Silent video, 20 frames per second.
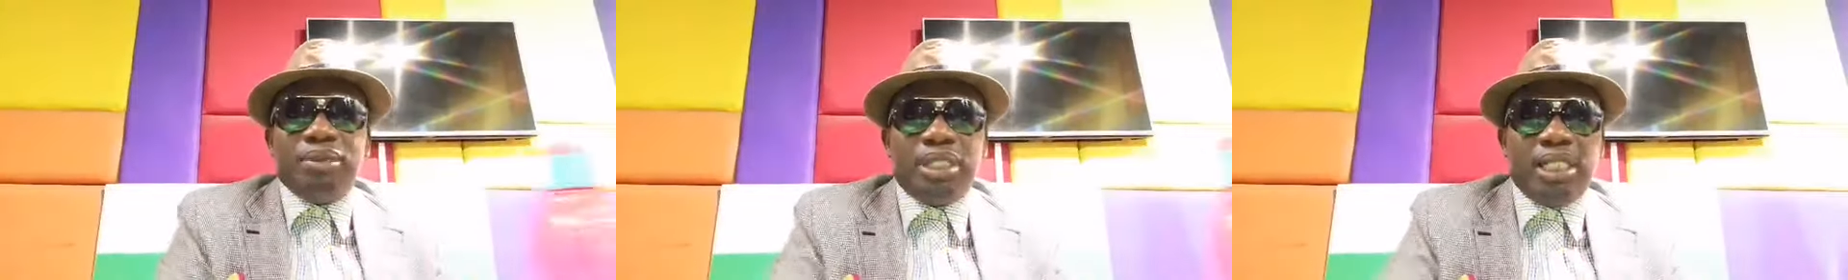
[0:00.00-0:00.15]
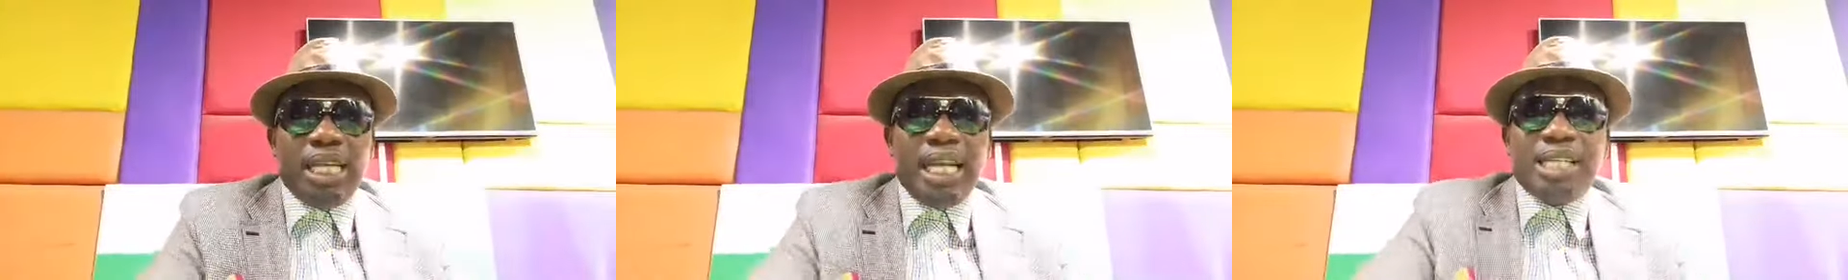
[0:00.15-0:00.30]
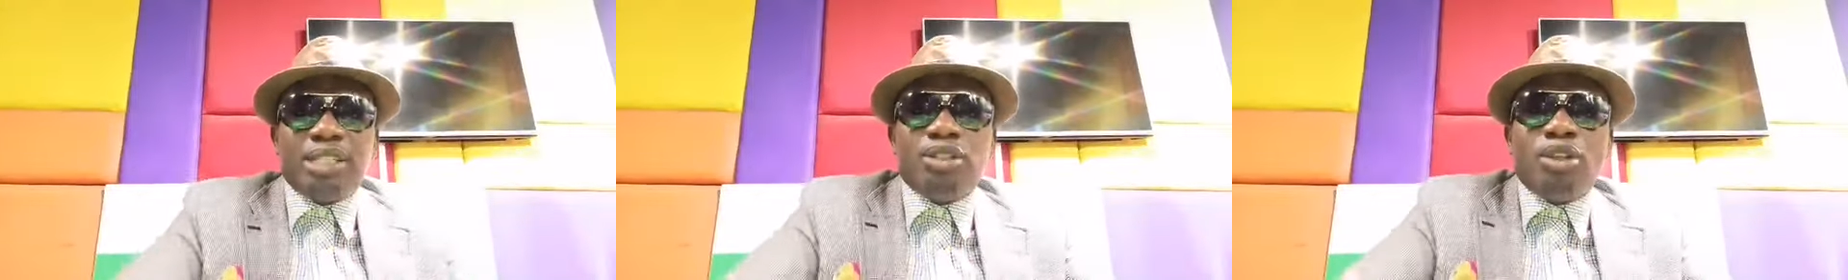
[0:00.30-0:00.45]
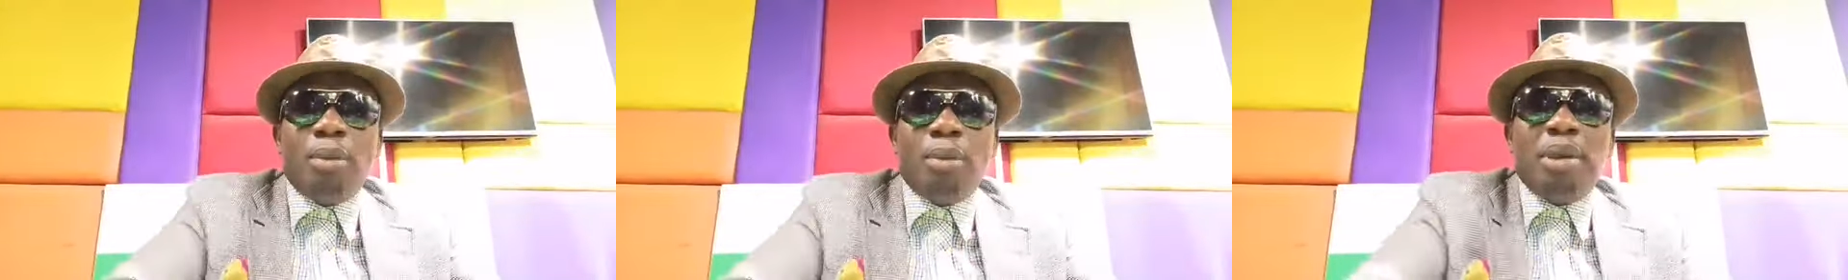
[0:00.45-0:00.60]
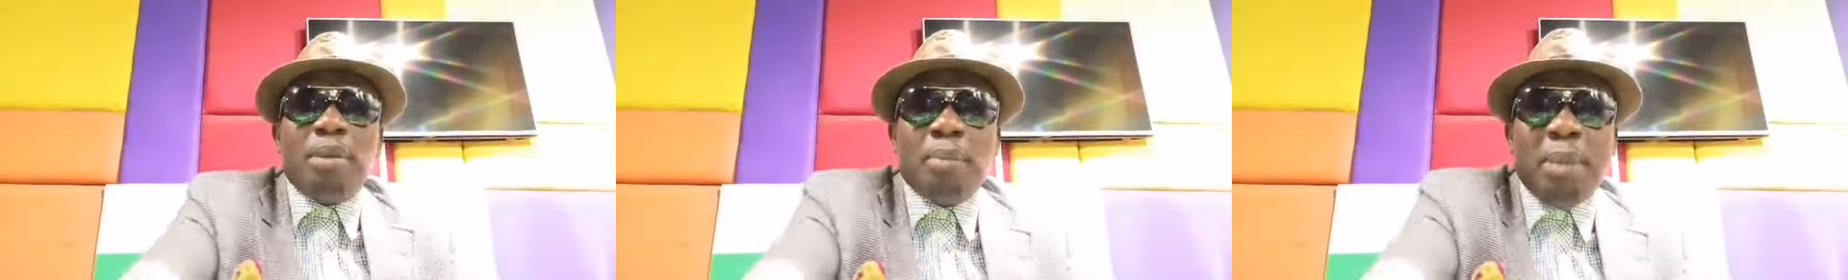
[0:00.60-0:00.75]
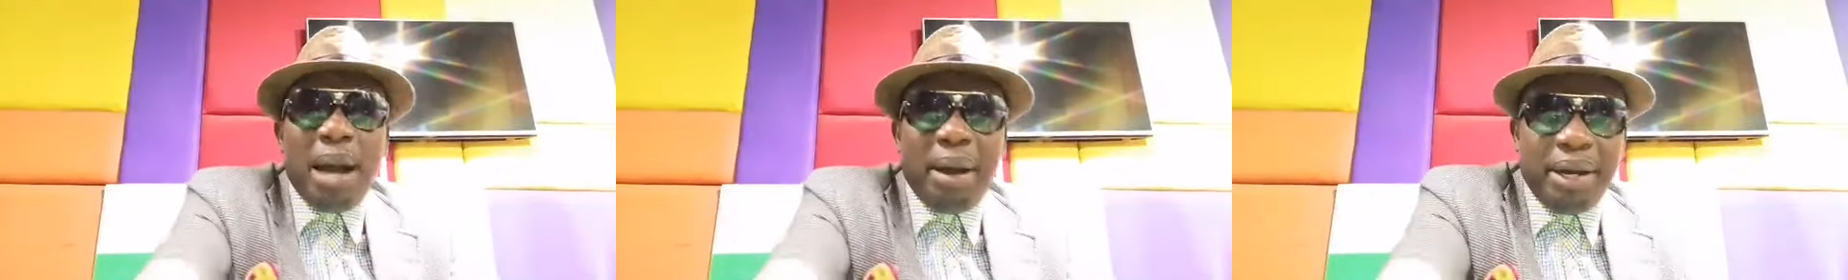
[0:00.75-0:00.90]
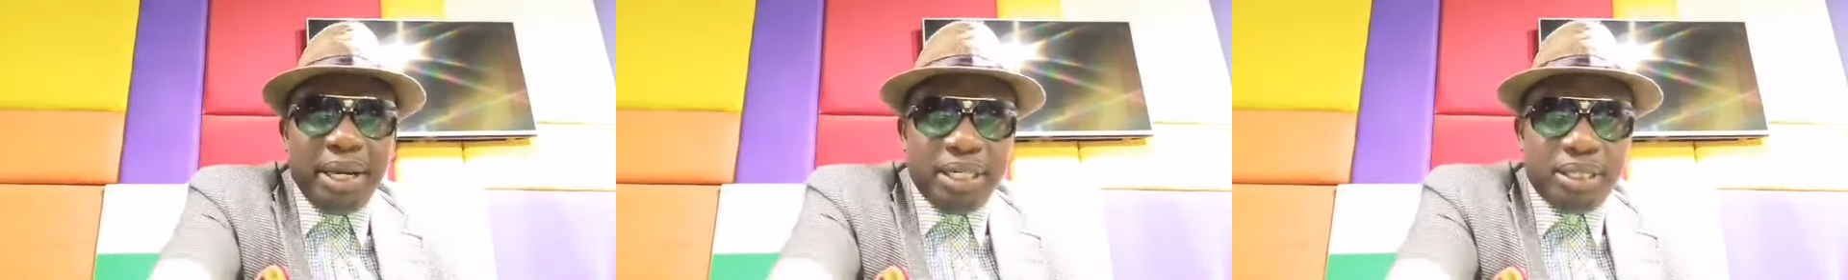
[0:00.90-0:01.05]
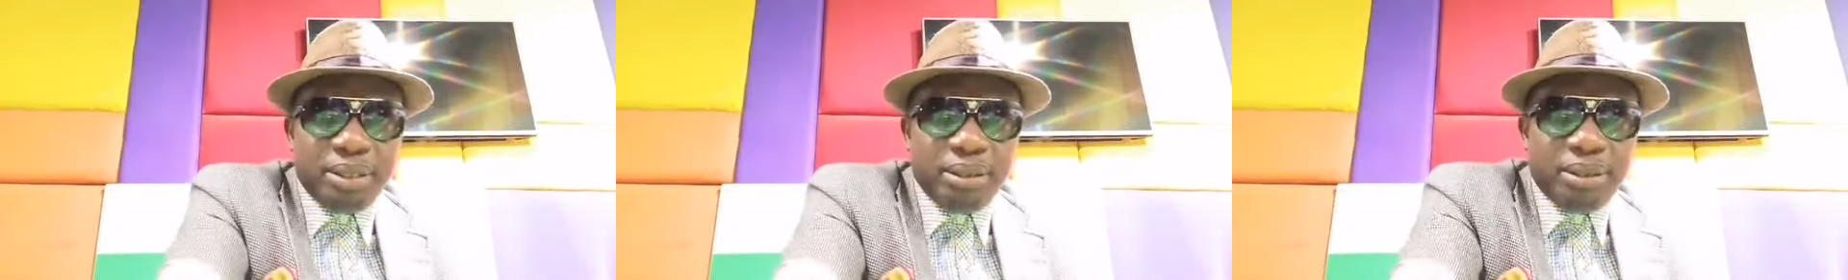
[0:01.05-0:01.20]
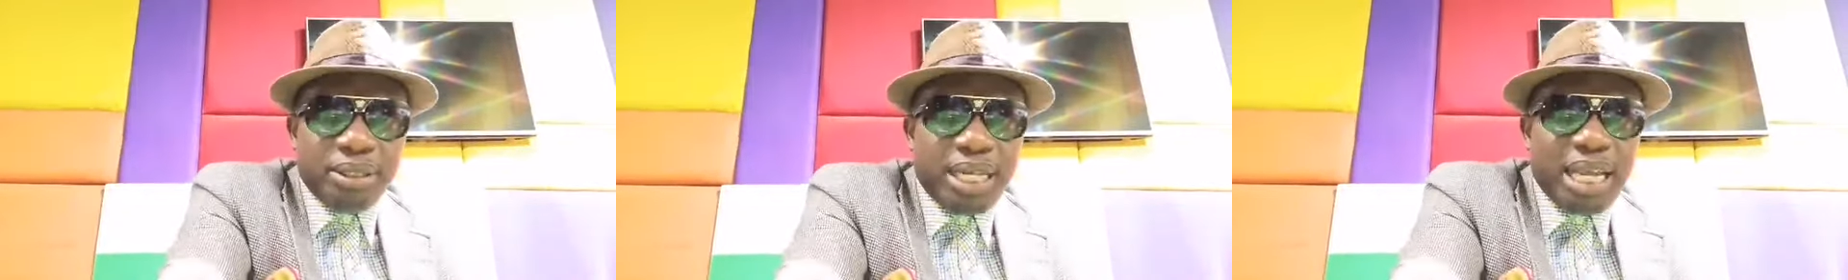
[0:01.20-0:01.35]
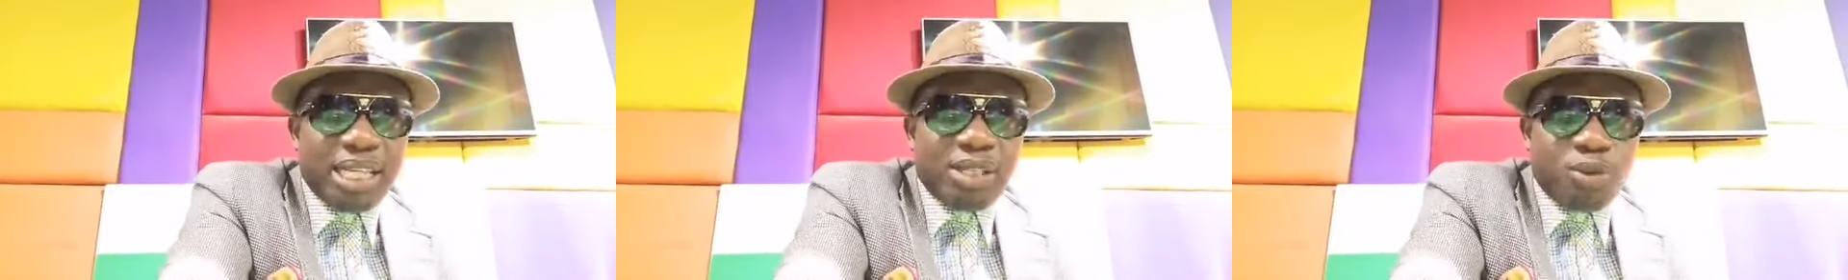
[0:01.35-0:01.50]
She has not been married.
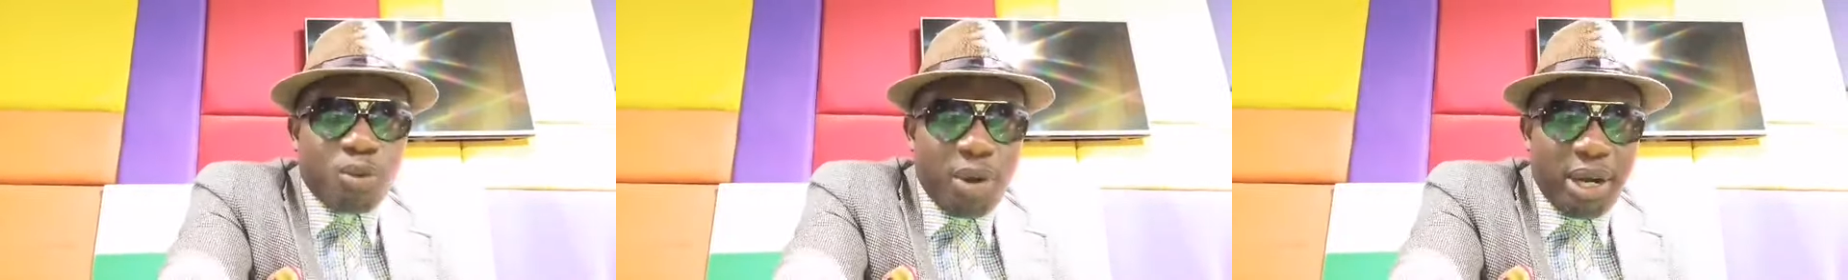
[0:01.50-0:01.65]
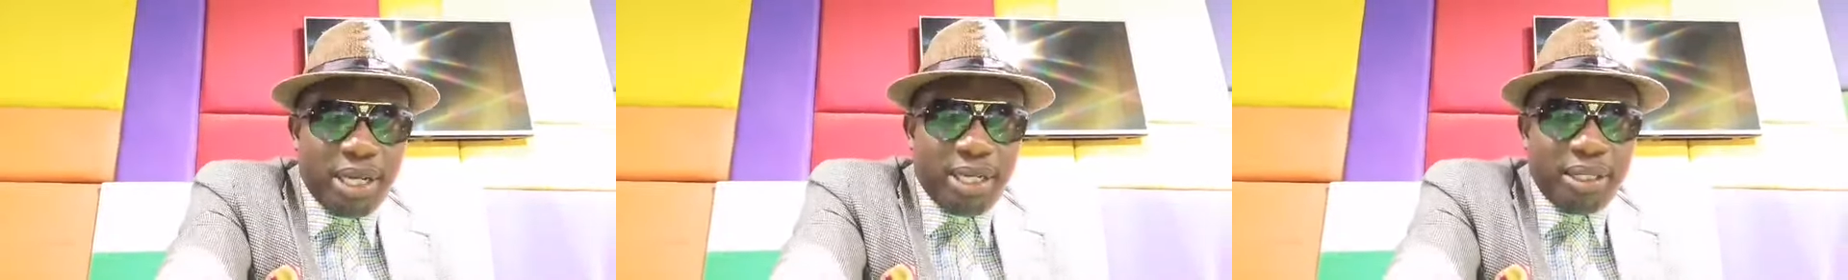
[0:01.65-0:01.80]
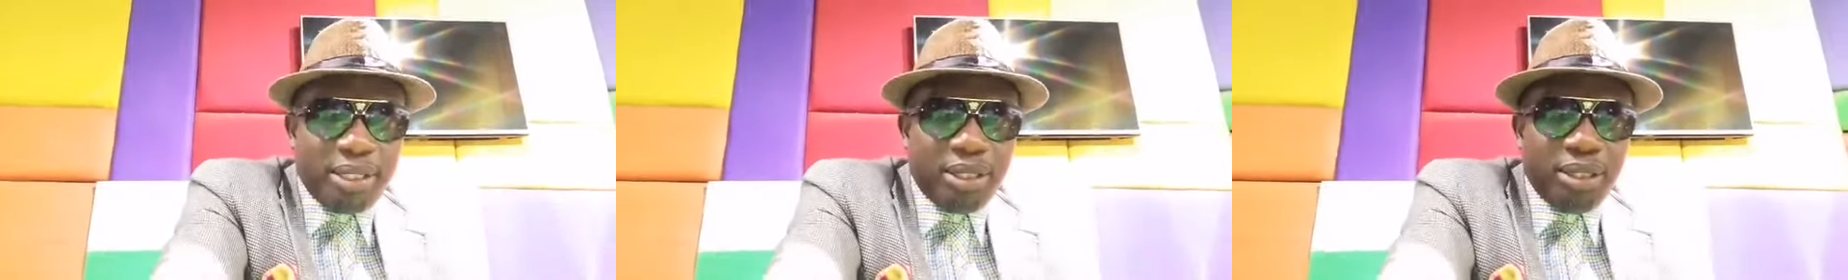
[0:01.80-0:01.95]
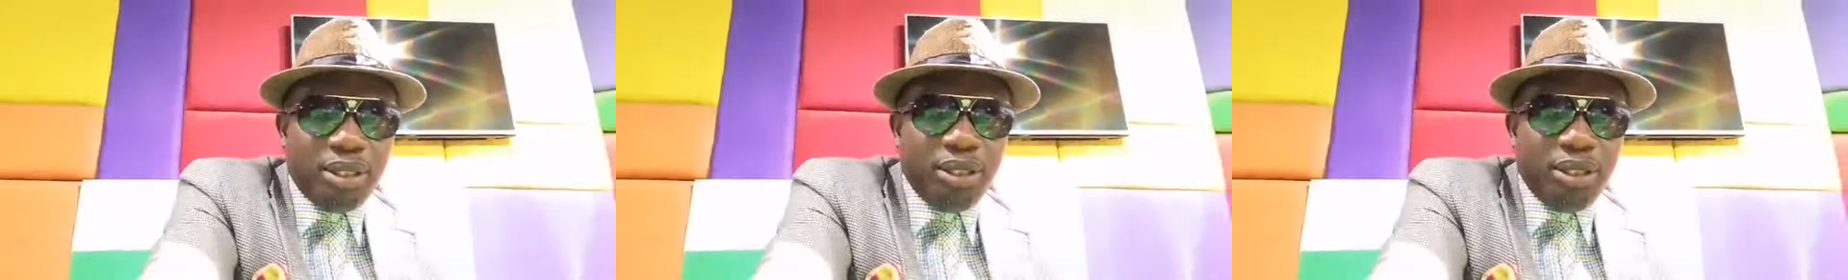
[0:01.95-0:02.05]
That's one.